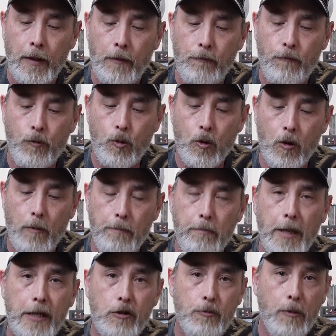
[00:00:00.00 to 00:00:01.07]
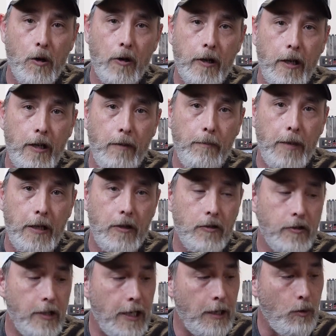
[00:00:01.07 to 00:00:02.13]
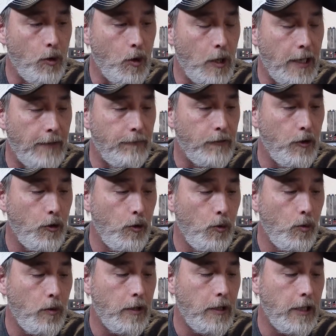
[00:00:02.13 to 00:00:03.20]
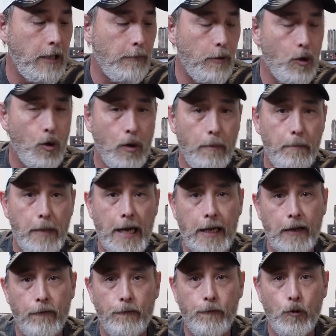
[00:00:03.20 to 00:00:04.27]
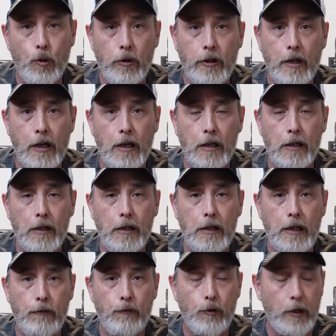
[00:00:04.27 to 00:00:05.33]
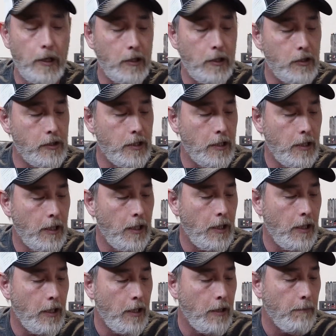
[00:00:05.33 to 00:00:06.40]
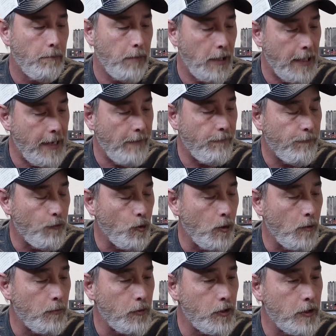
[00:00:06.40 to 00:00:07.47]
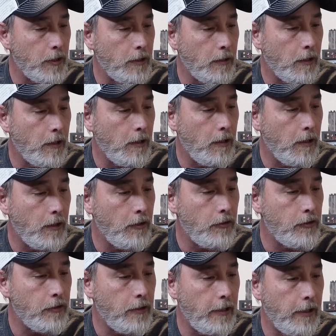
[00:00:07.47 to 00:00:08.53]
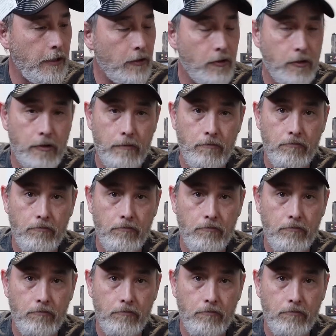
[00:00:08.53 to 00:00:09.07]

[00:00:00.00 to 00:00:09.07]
for benchmarking because then I won't have to keep going back and forth on different platforms because it's